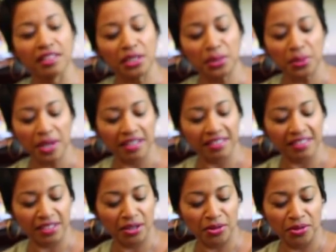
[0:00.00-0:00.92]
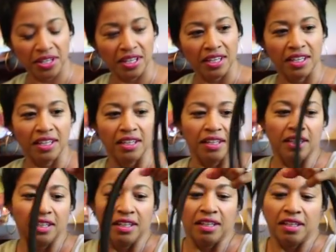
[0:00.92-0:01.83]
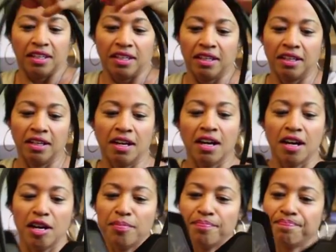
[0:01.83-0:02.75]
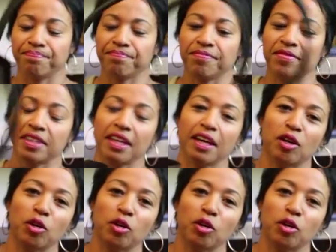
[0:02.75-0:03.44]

in the U.S. So um, yeah, I